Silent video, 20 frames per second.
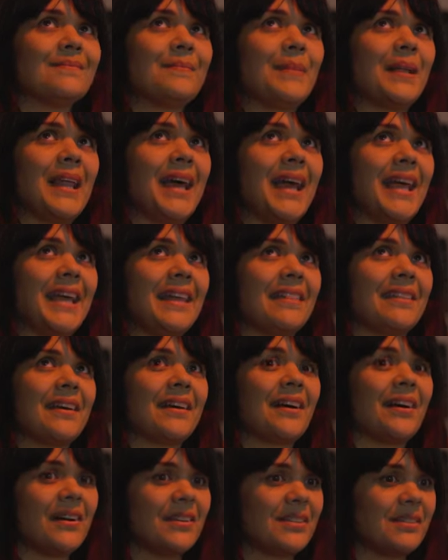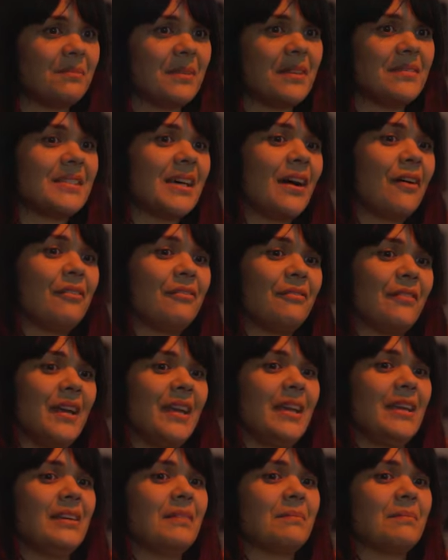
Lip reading: playing in the garden with Delphi,